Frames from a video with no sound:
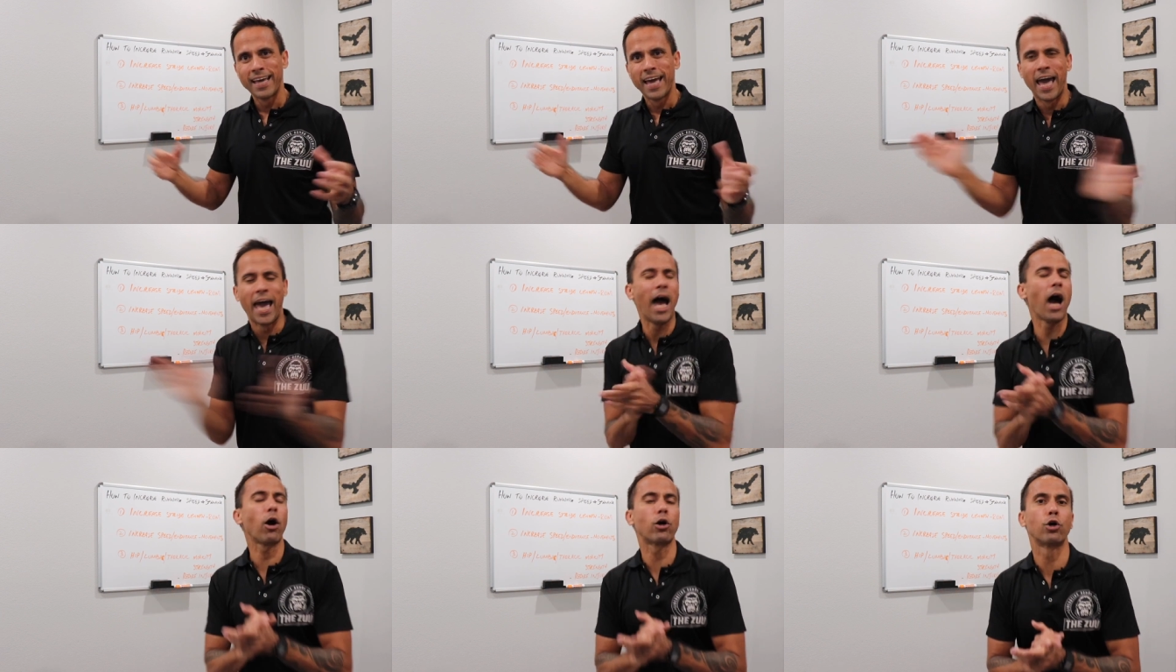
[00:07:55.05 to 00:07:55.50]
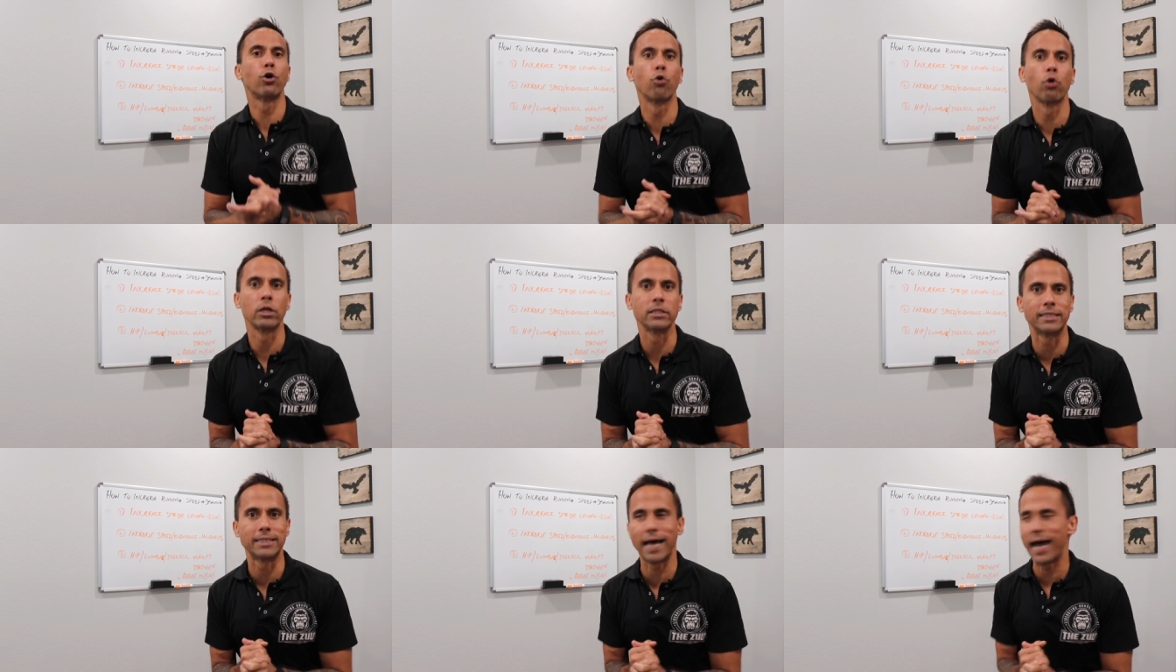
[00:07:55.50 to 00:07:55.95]
How
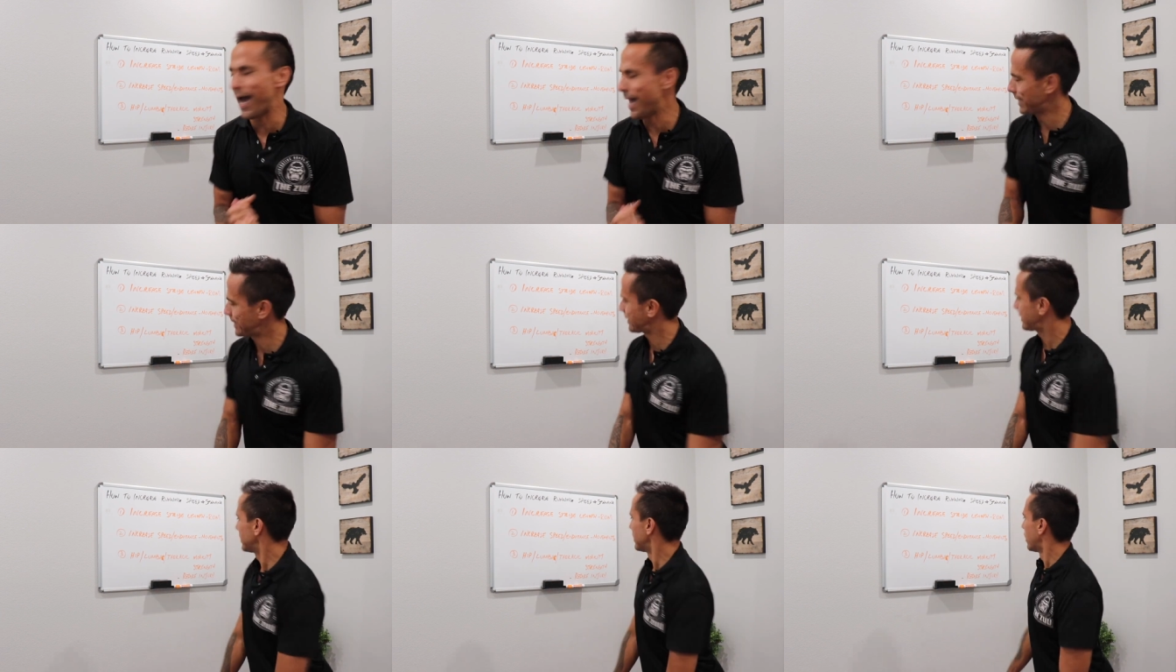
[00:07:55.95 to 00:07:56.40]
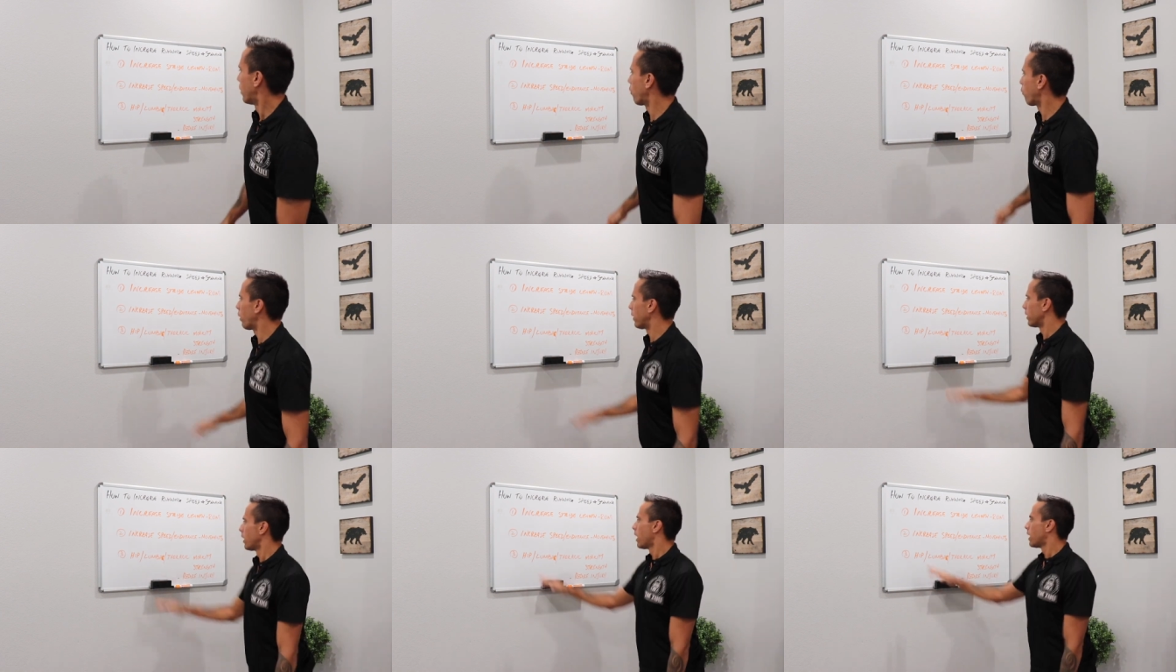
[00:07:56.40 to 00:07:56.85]
cool is that? All
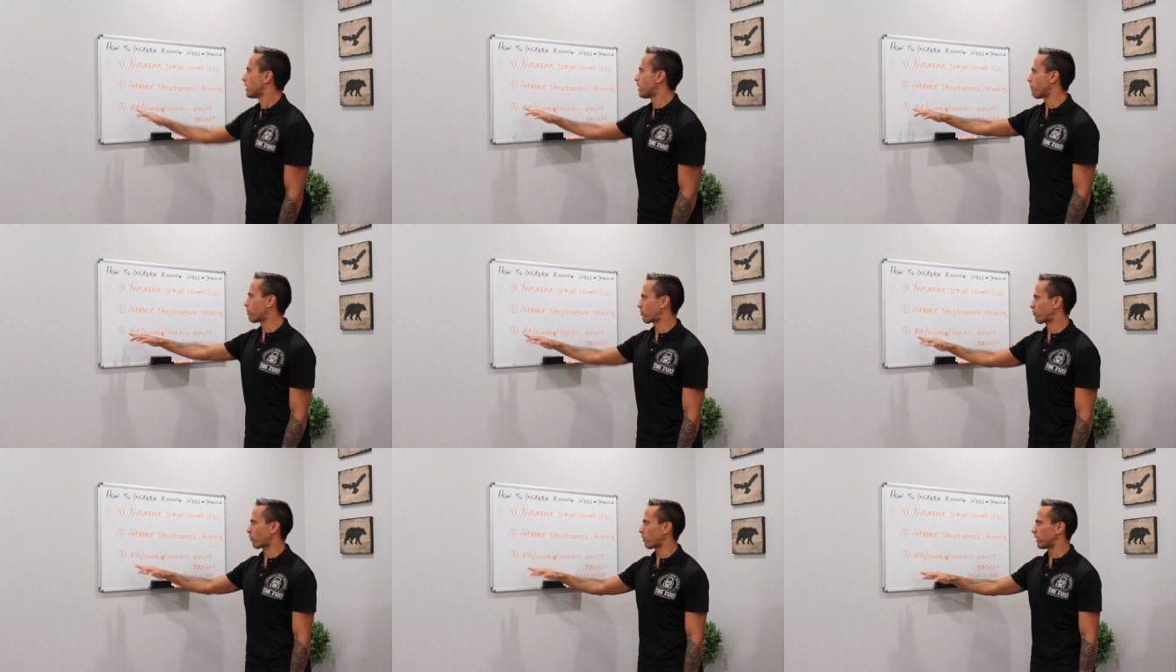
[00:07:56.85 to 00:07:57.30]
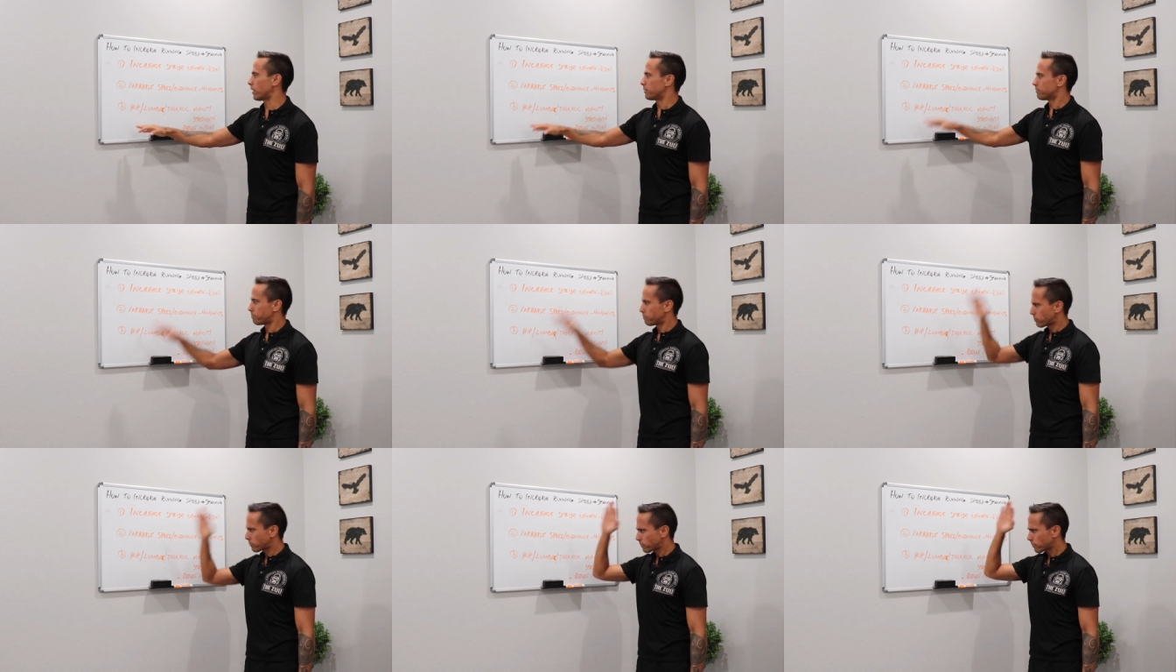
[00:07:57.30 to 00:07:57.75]
right, number three,
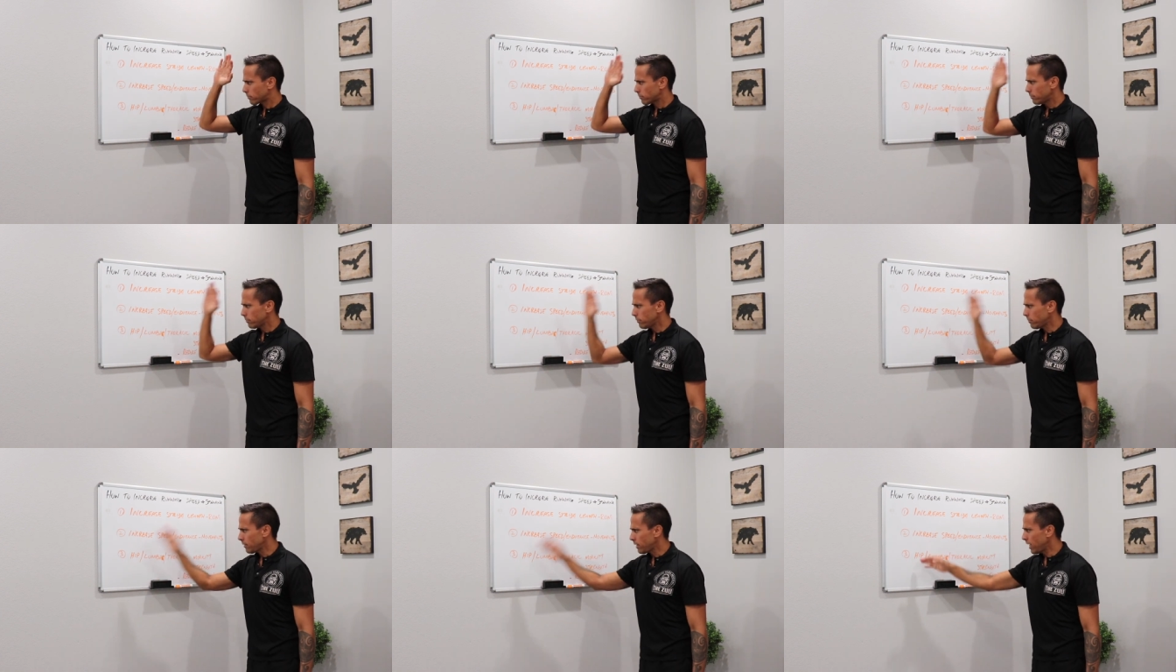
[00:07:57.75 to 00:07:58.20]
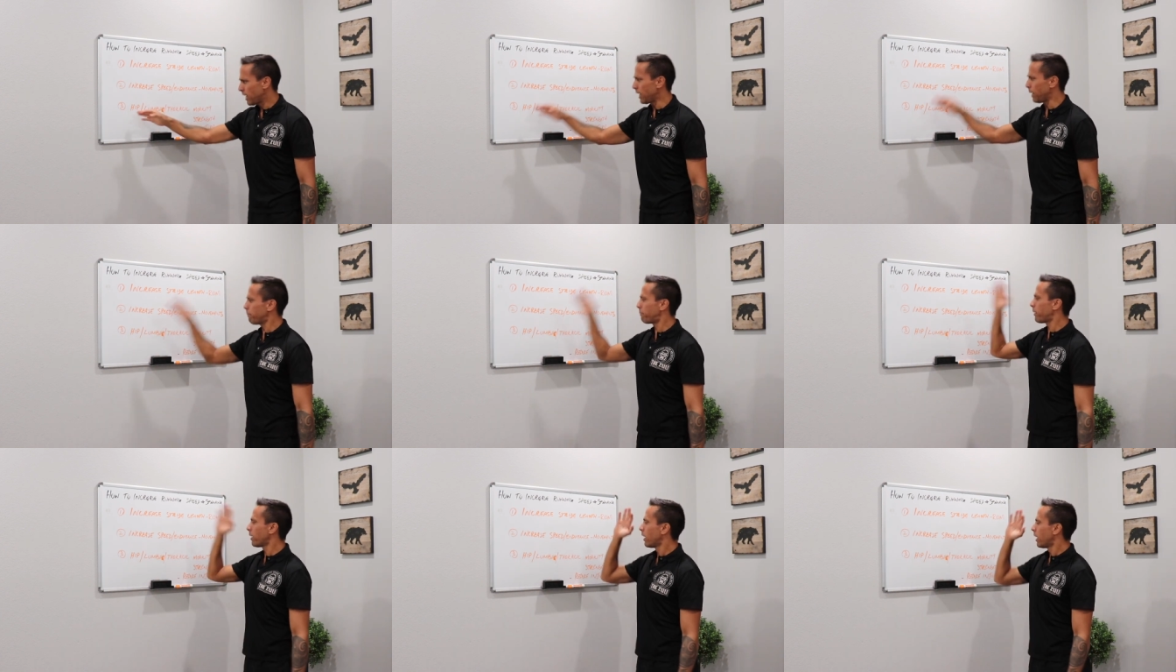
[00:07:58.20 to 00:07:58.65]

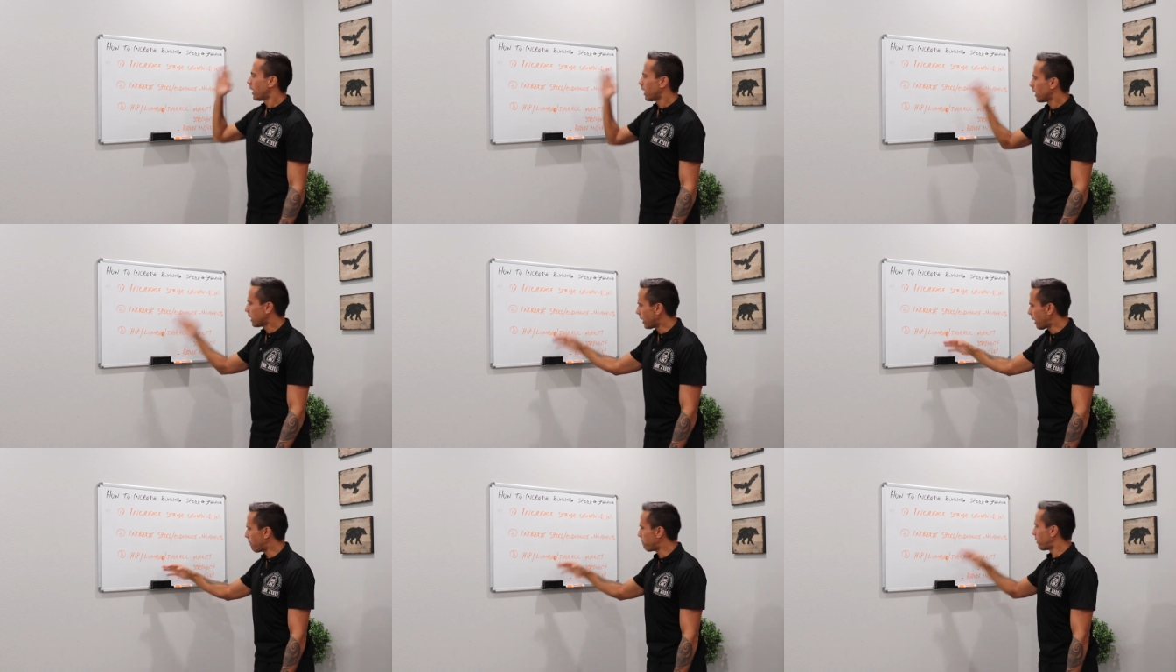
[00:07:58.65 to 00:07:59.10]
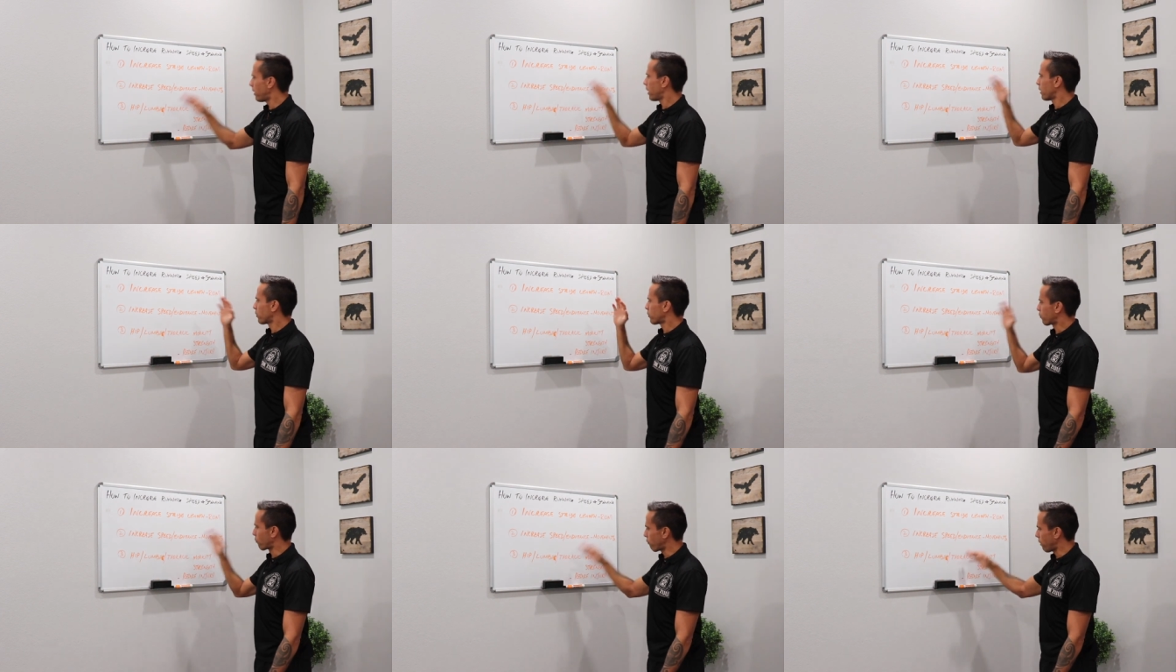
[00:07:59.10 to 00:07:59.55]
hip,
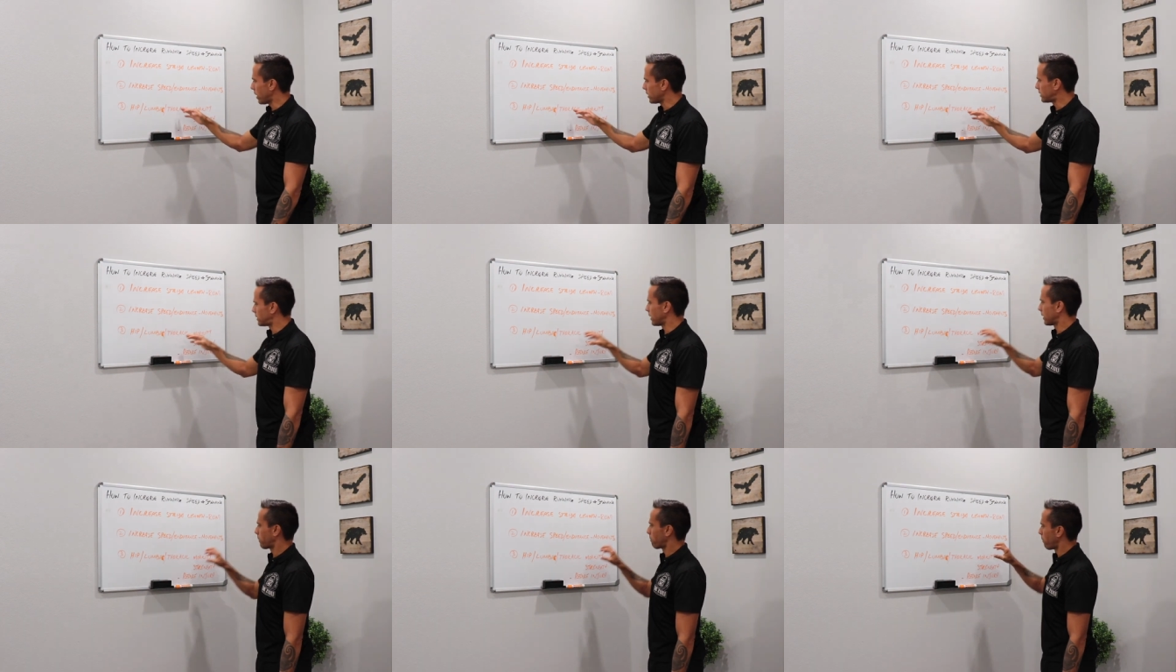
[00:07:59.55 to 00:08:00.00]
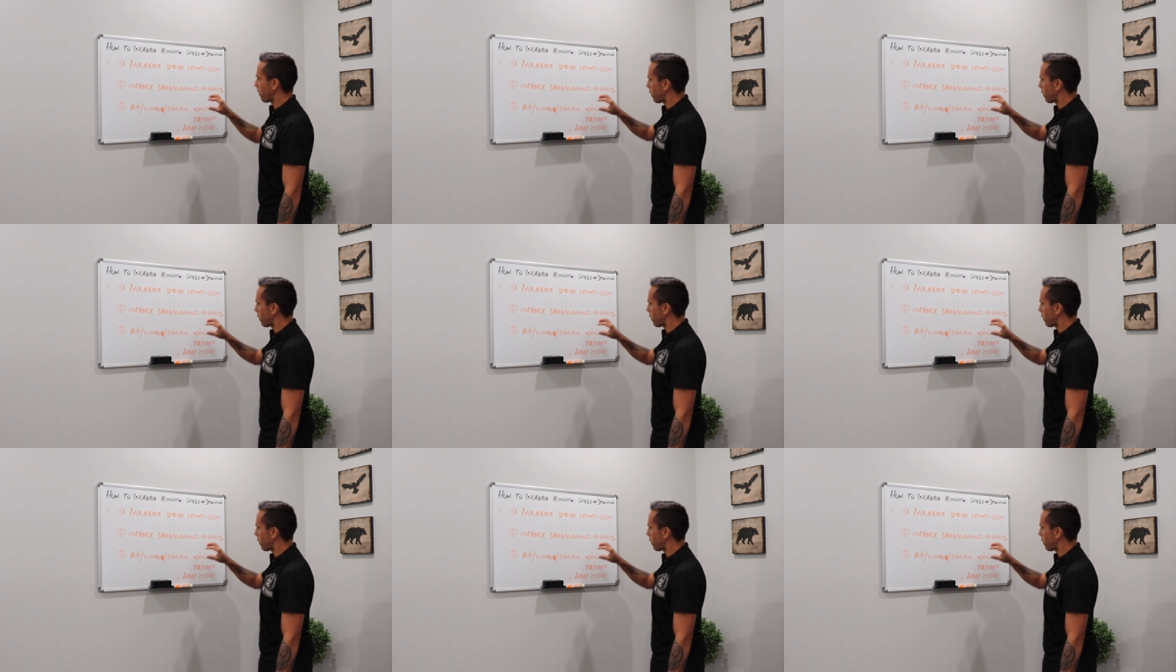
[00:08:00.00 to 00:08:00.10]
lumbar, thoracic